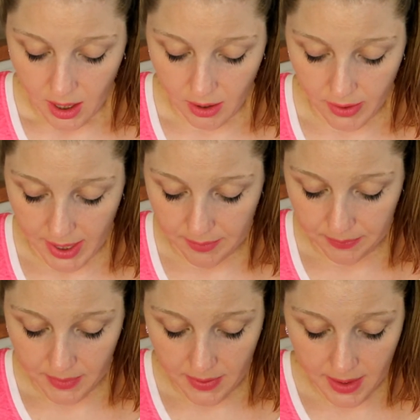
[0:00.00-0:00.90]
All right.
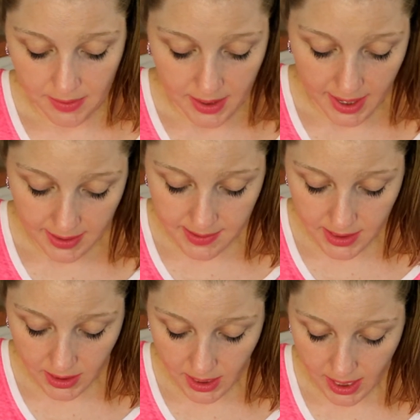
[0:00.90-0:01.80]
And then the next
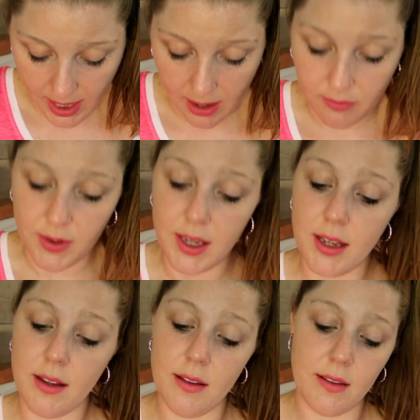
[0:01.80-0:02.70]
thing I have
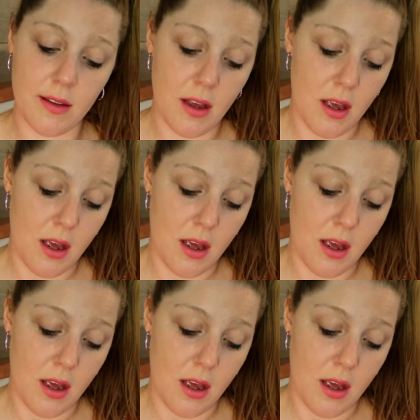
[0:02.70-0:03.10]
is